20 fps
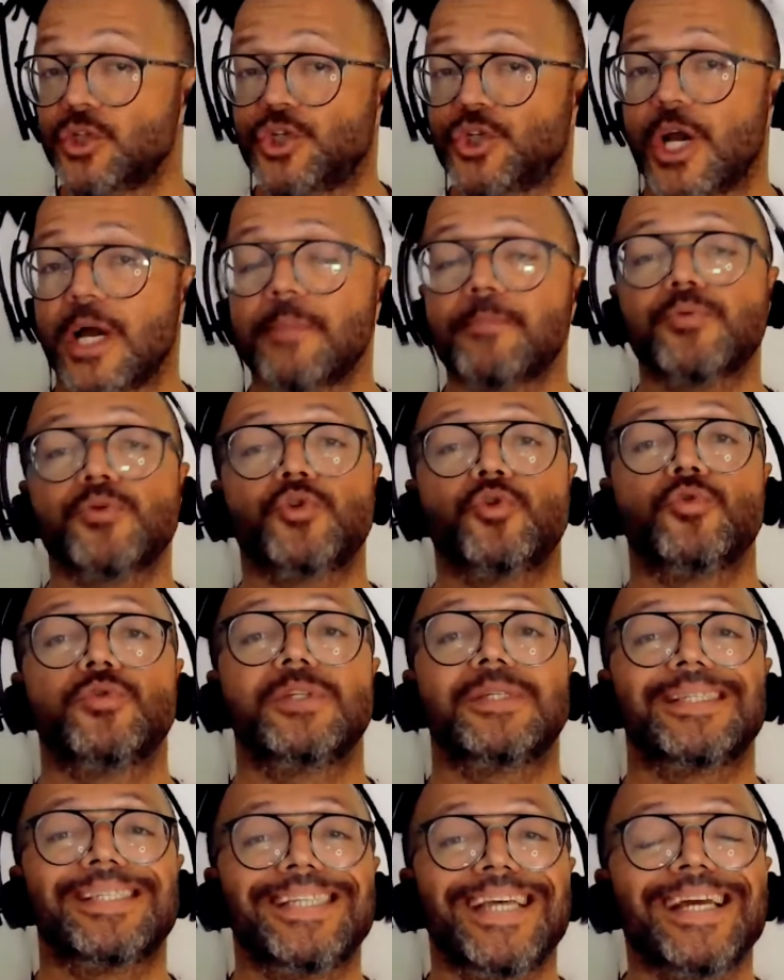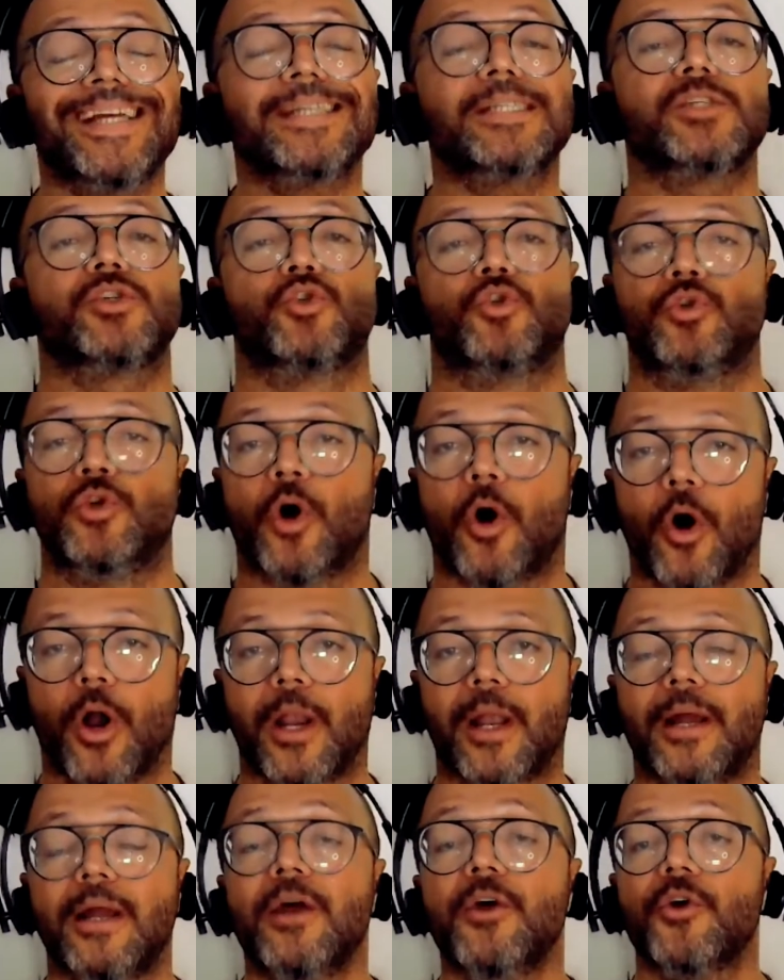and jump to
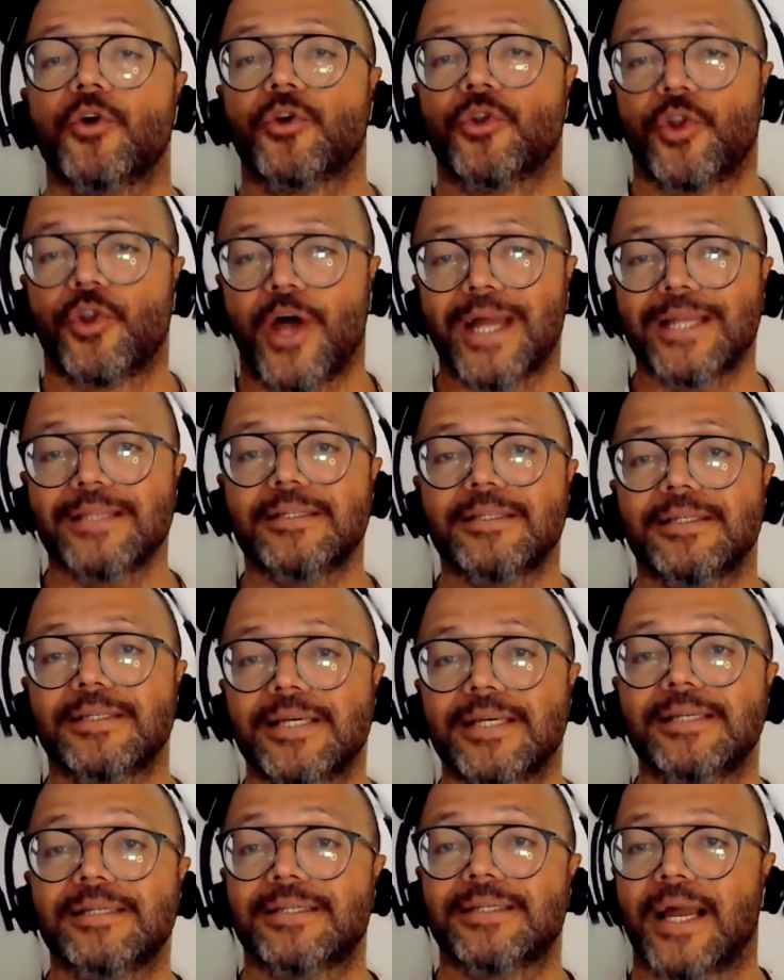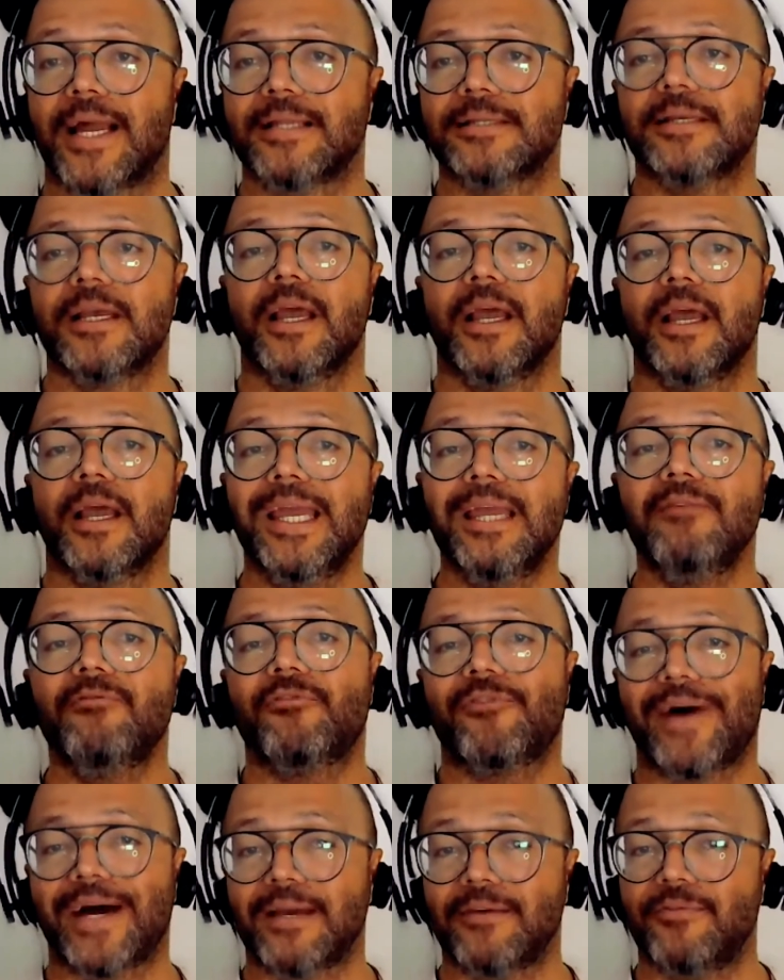$6.96 in
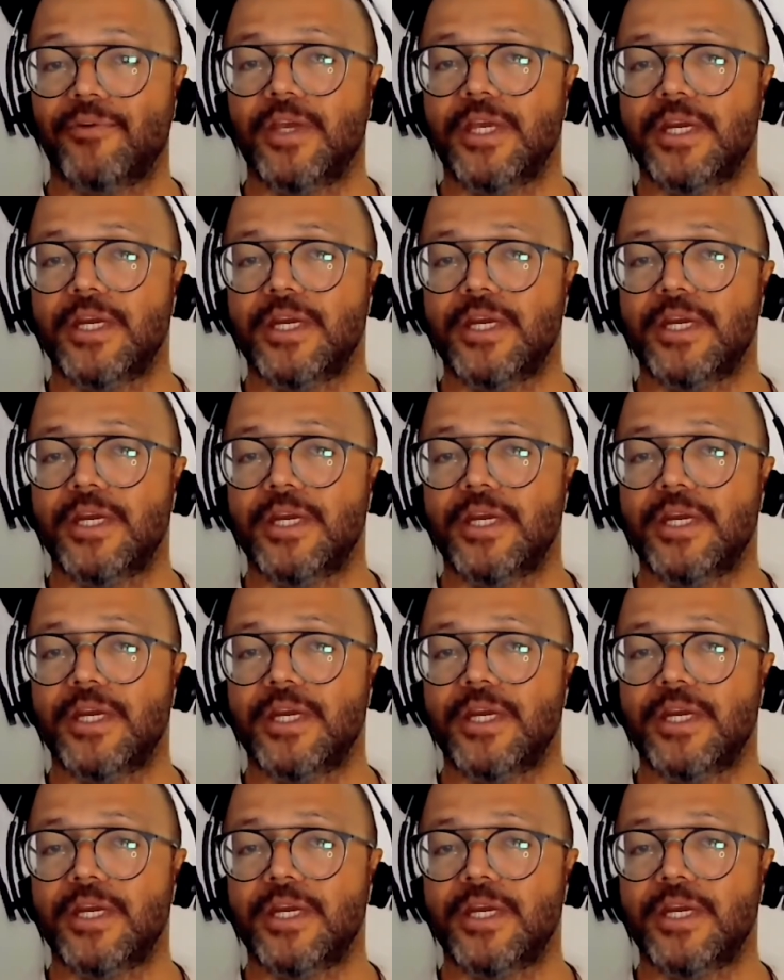five